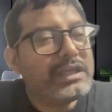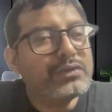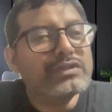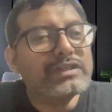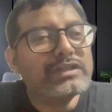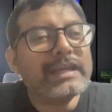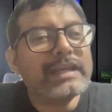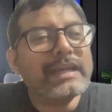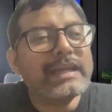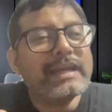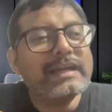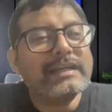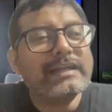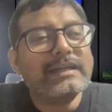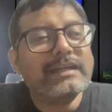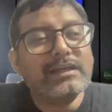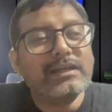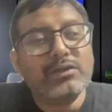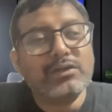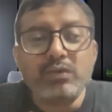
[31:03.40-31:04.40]
using
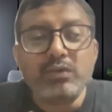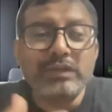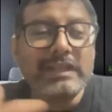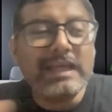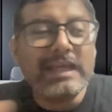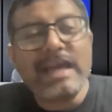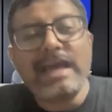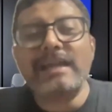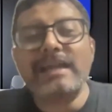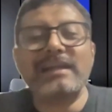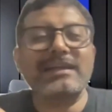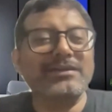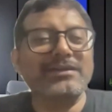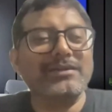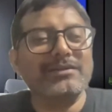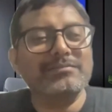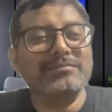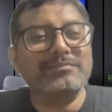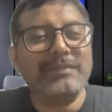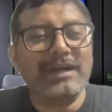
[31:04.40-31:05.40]
it to their
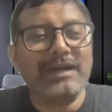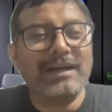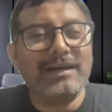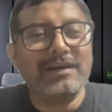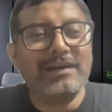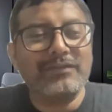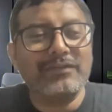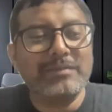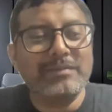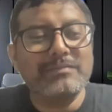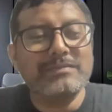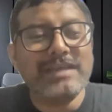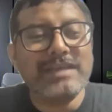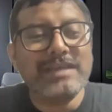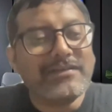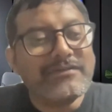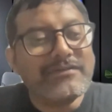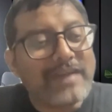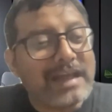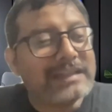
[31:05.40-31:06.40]
whims
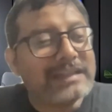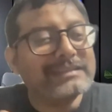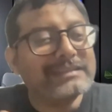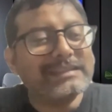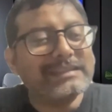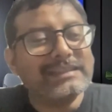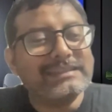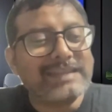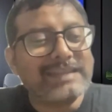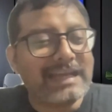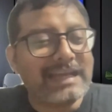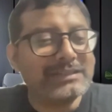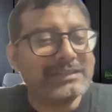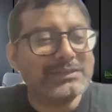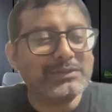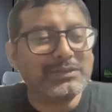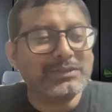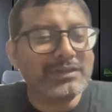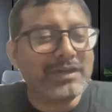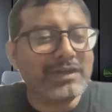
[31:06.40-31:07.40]
and fancies as
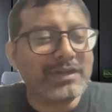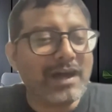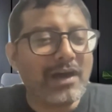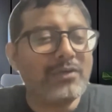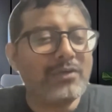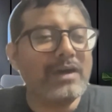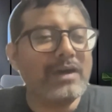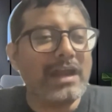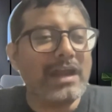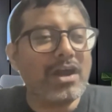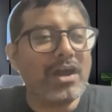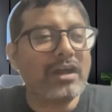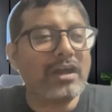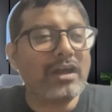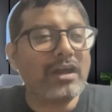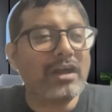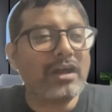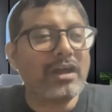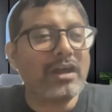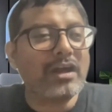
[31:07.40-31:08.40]
to how ad
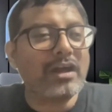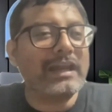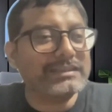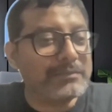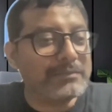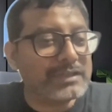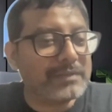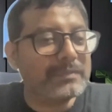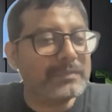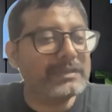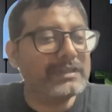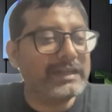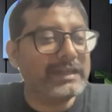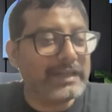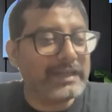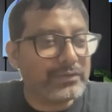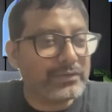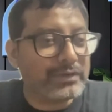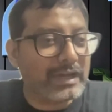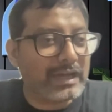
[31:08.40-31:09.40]
hoc analysis comes
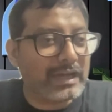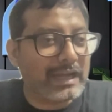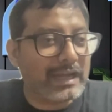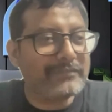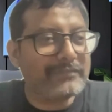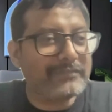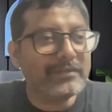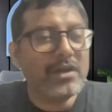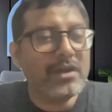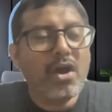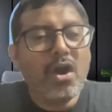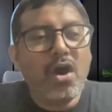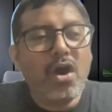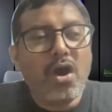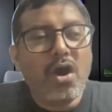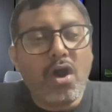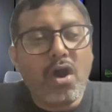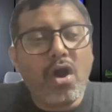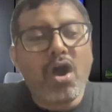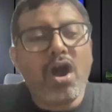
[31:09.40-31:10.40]
up in their day-to-day life,
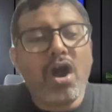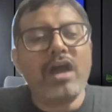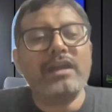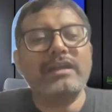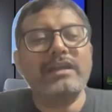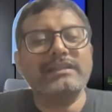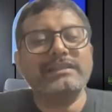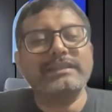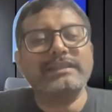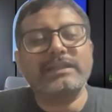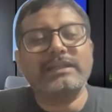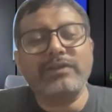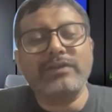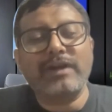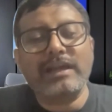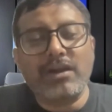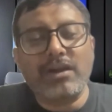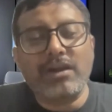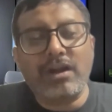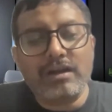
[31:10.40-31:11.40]
or does it
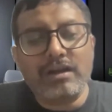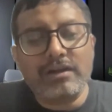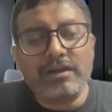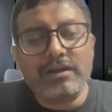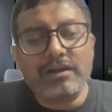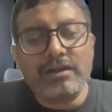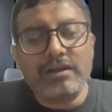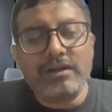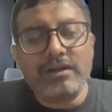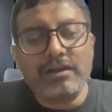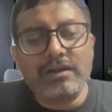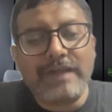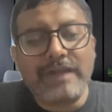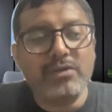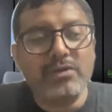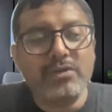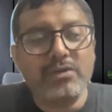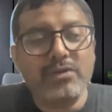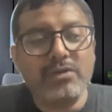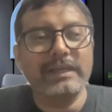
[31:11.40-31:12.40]
require a lot of
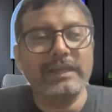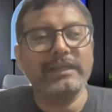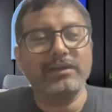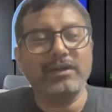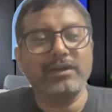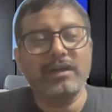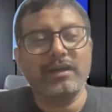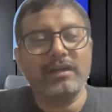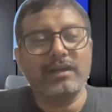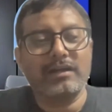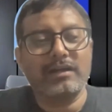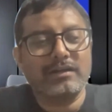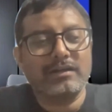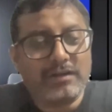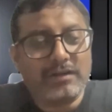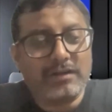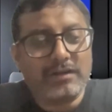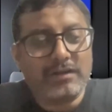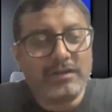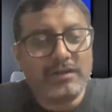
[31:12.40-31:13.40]
hand holding
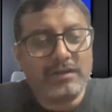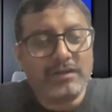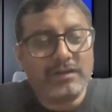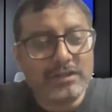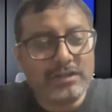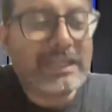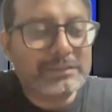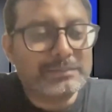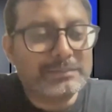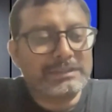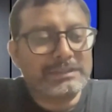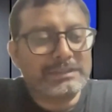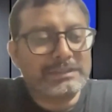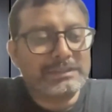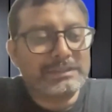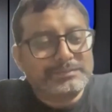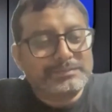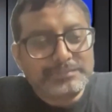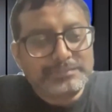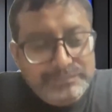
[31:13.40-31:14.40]
or change
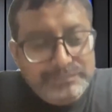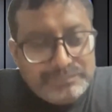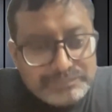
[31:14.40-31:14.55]
management?